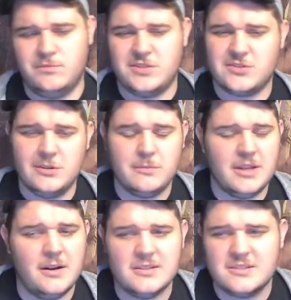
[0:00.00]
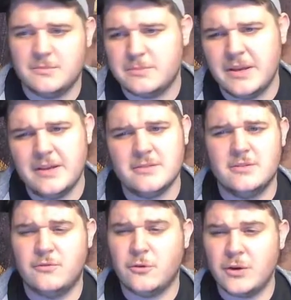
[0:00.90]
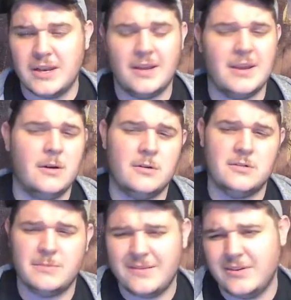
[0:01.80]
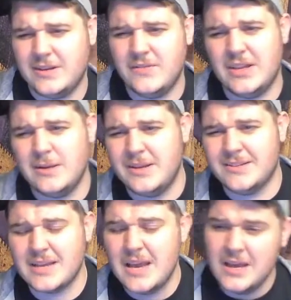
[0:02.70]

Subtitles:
Extremely awesome spell to avoid encounters, make fun of enemies.